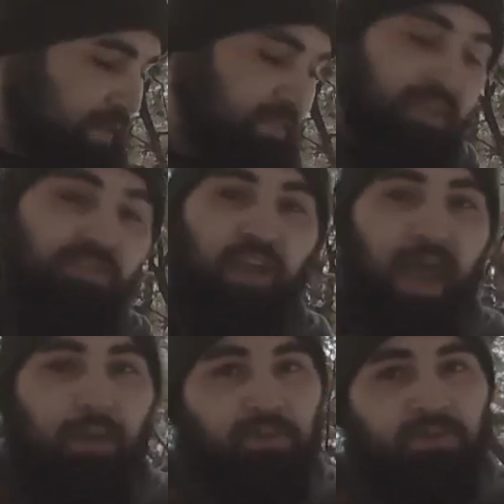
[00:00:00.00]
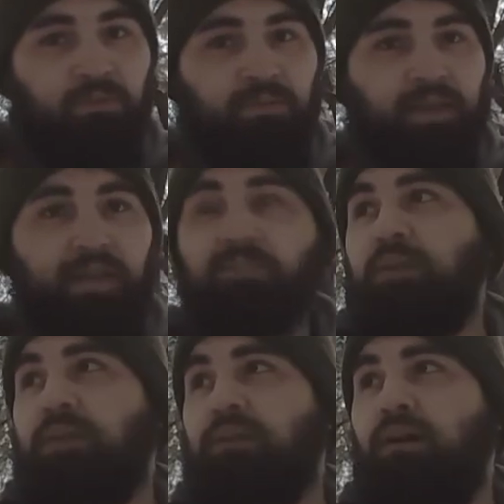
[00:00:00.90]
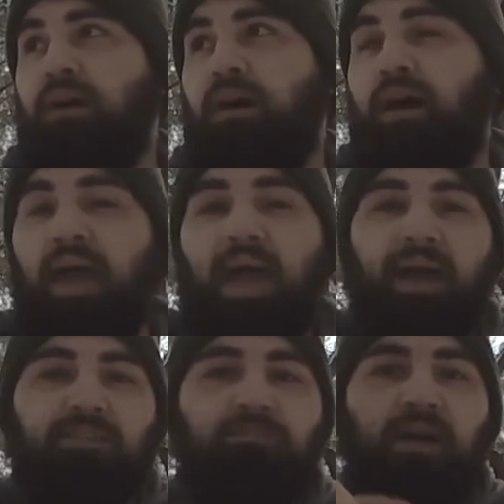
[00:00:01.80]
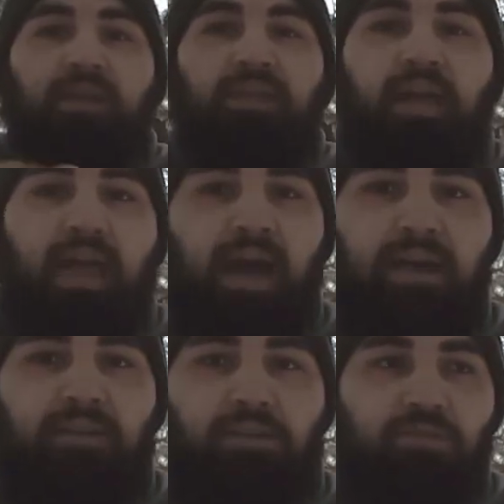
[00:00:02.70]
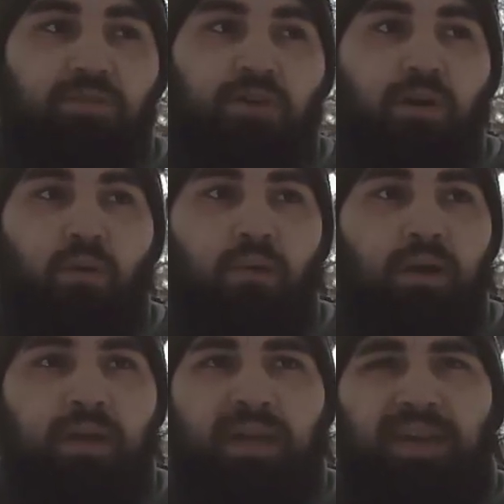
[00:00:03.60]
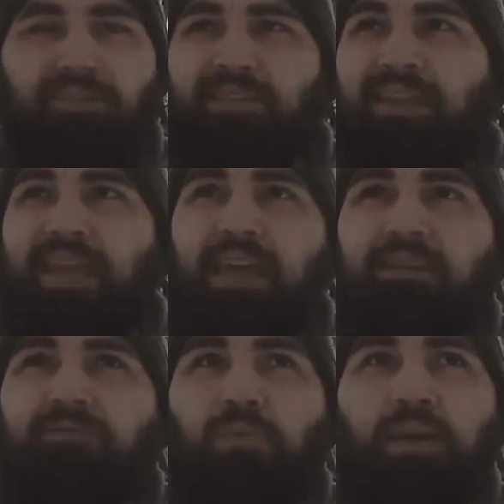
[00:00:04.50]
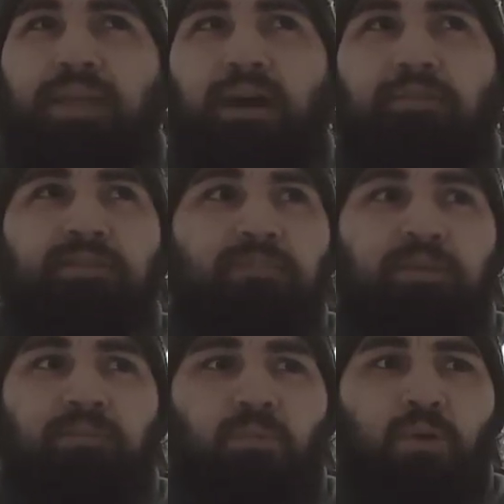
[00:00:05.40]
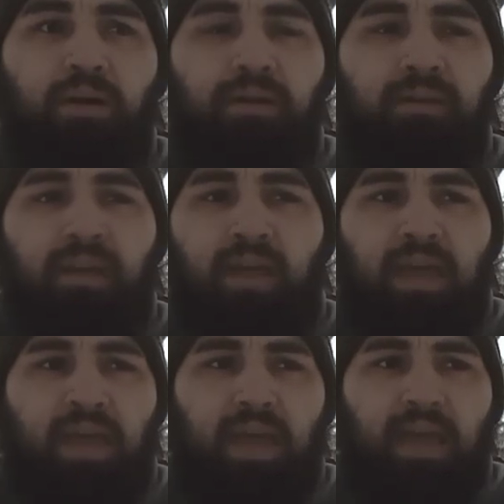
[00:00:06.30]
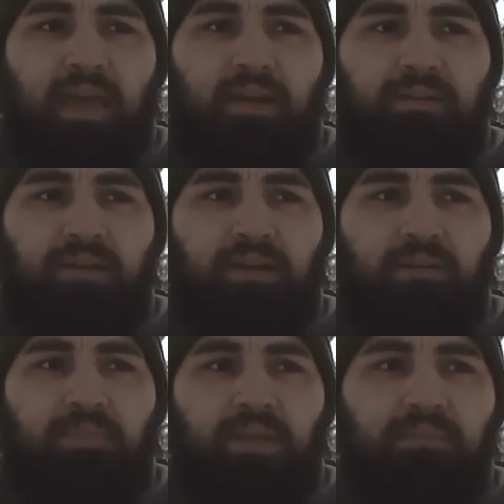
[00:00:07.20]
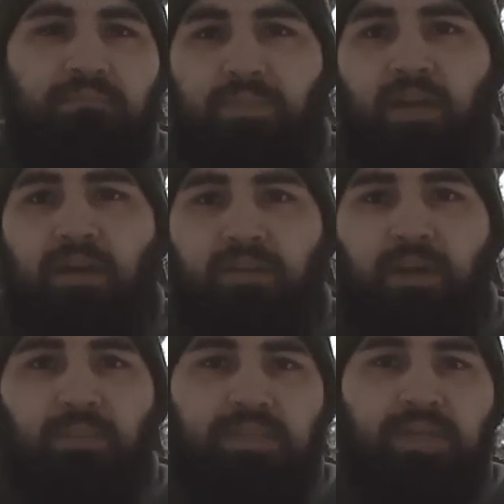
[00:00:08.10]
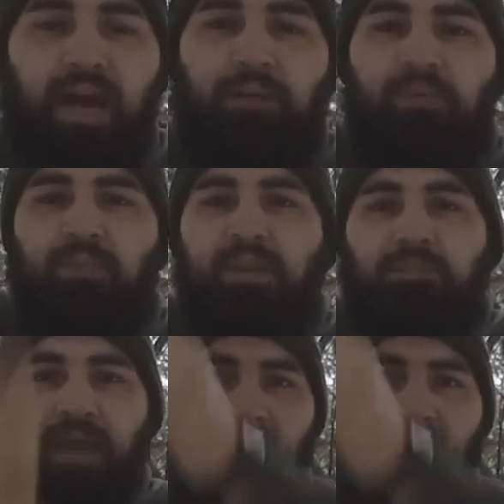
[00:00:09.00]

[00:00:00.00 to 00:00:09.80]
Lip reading: That's actually happened to me with an S-Wing axe of mine that I had years ago. It was like -20 out, splitting wood, and being young and dumb at the time, I picked